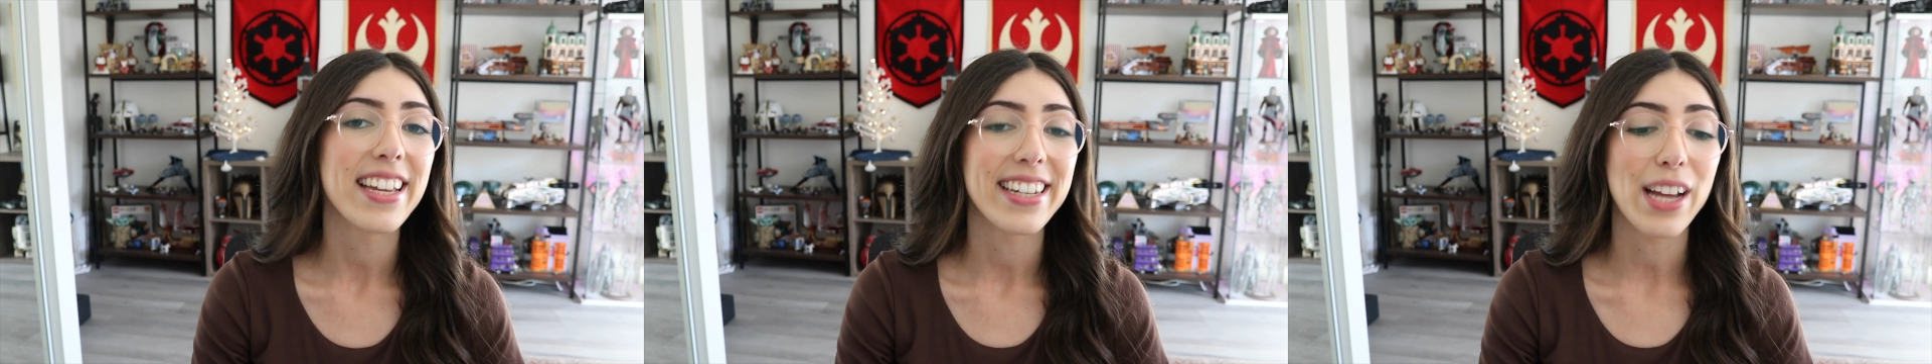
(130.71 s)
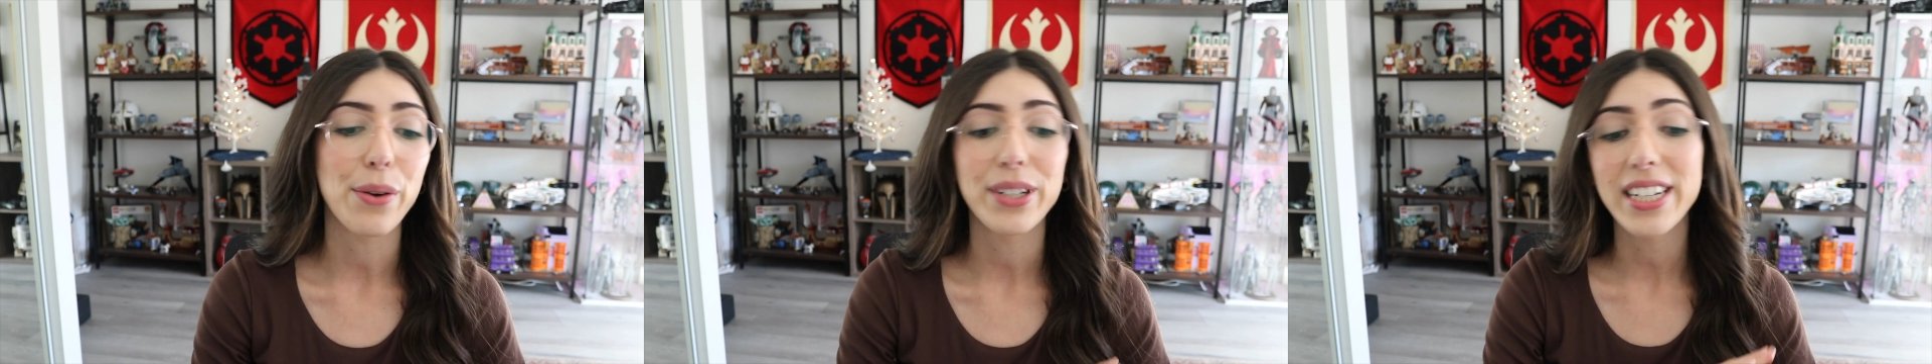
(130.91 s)

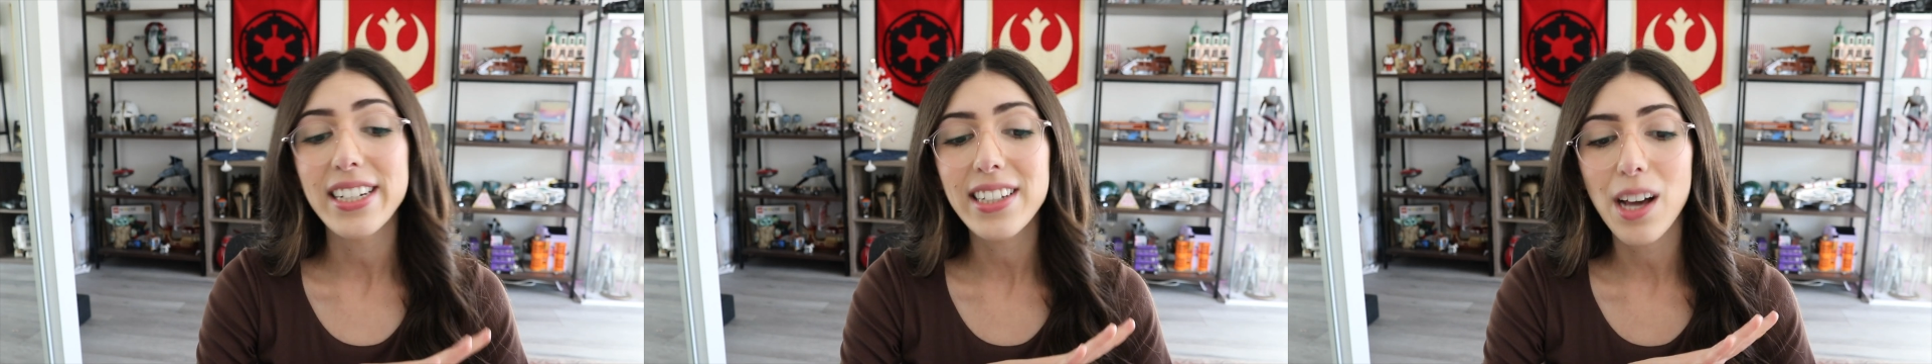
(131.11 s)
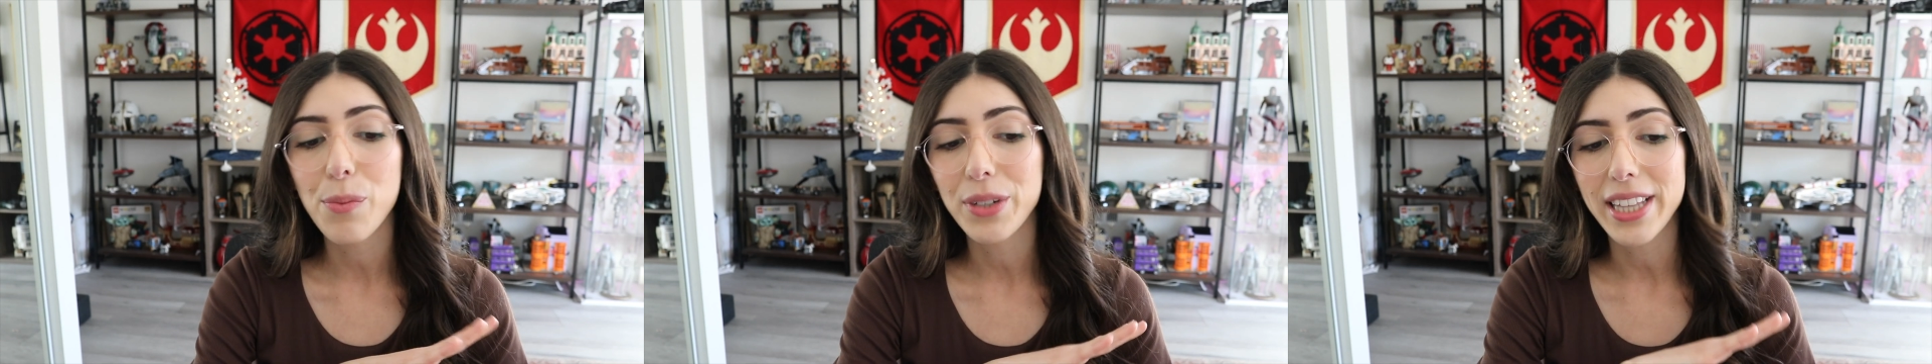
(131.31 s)
Now it
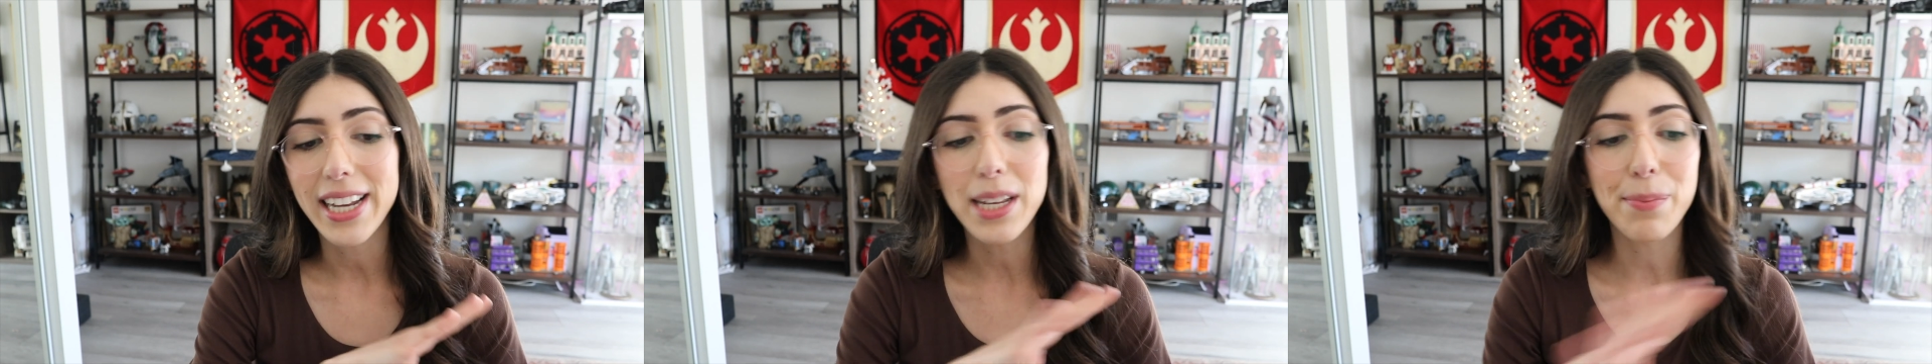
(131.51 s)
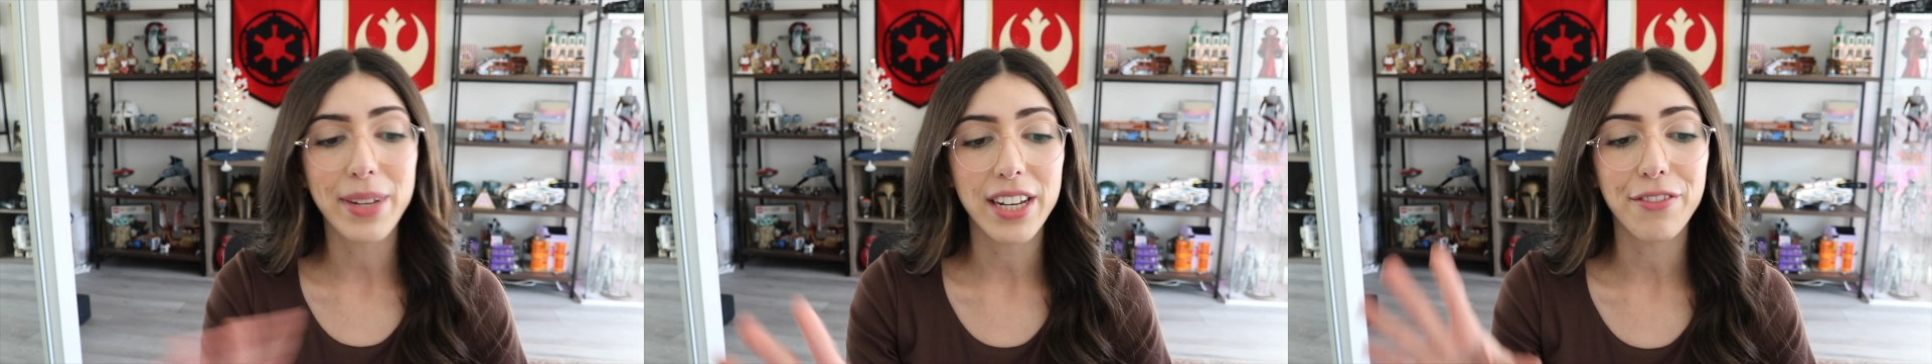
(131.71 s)
didn't come with
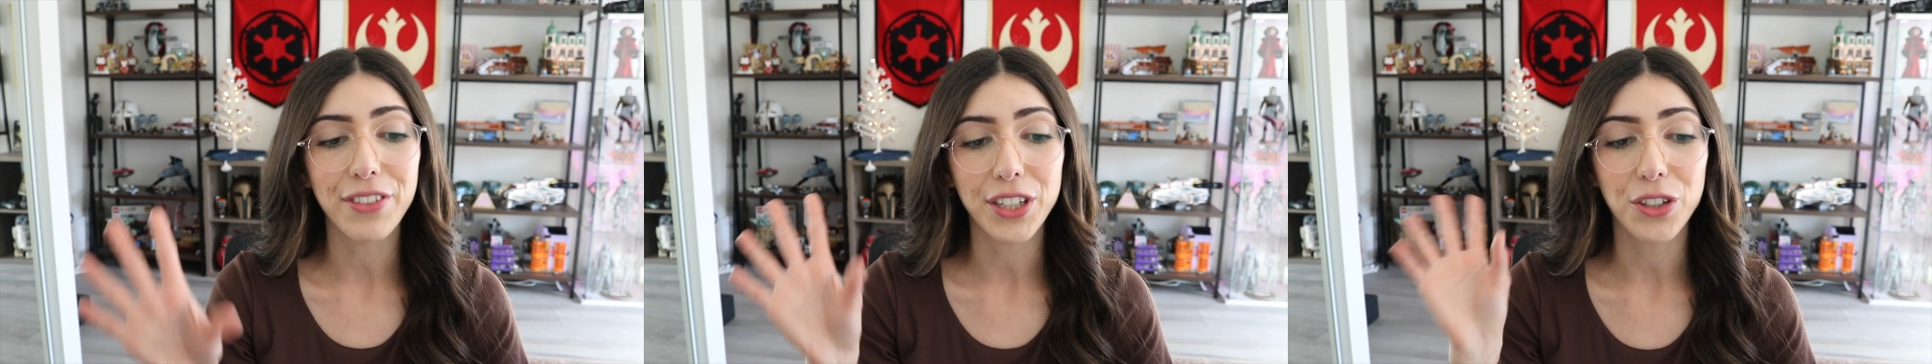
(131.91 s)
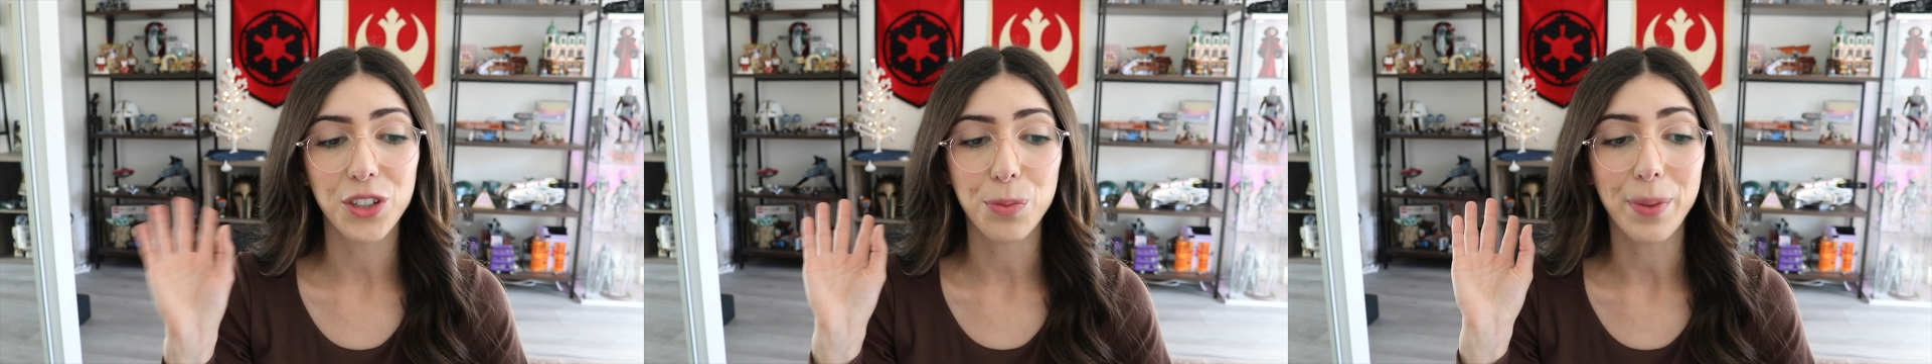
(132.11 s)
any
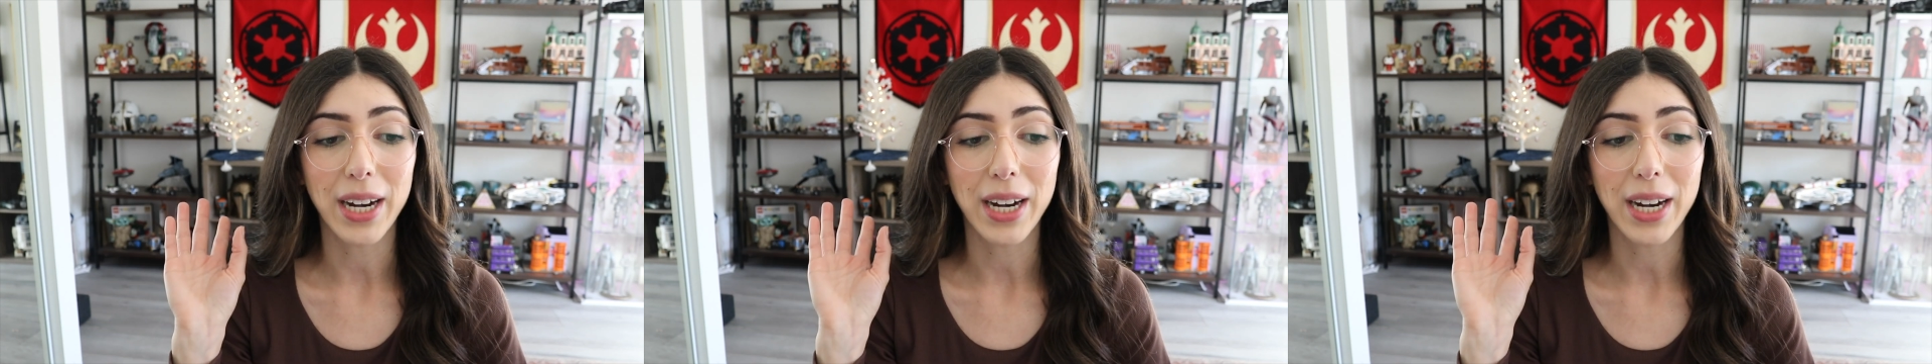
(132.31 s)
minifigures,